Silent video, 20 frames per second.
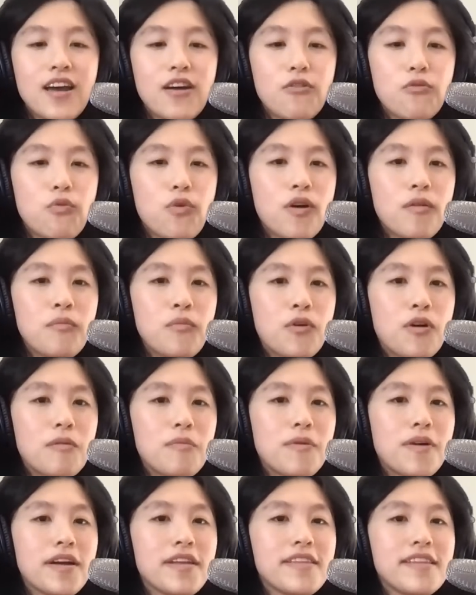And one more
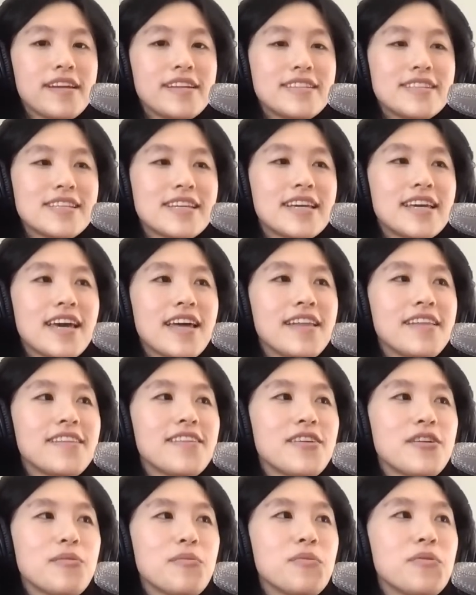breath in
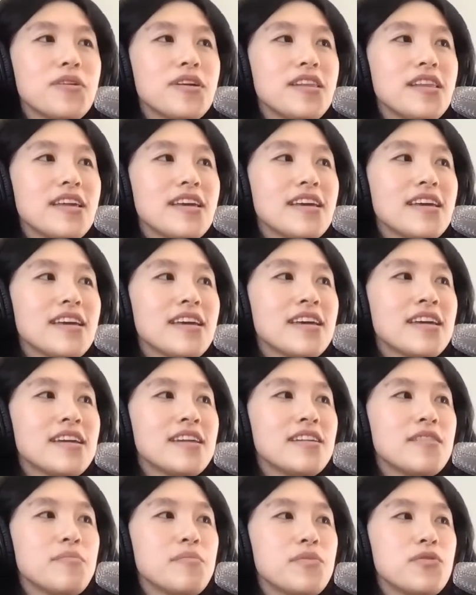together, breathing
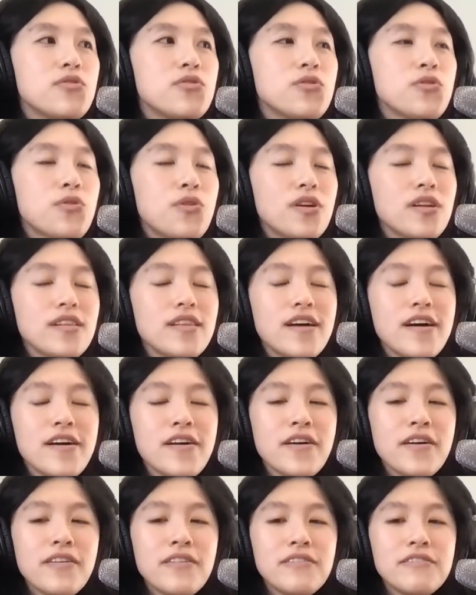in pure
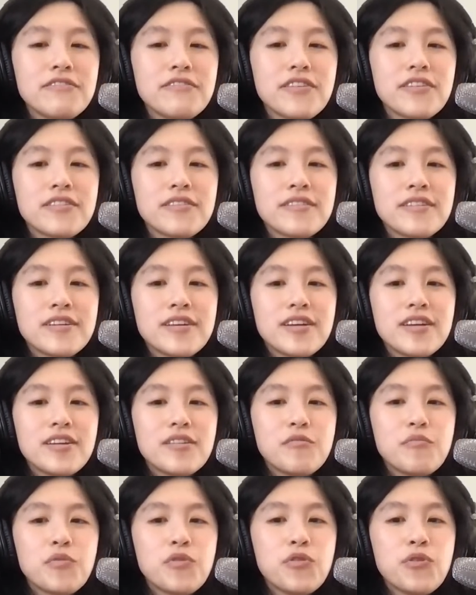love,
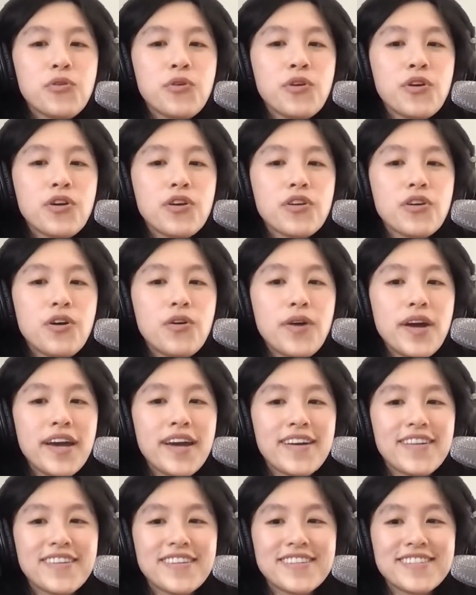pure
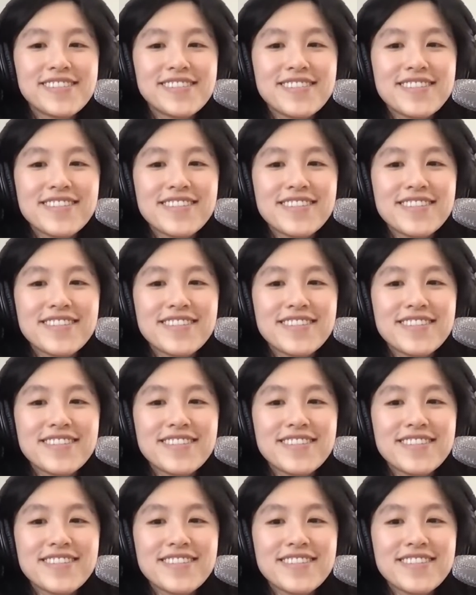coherence.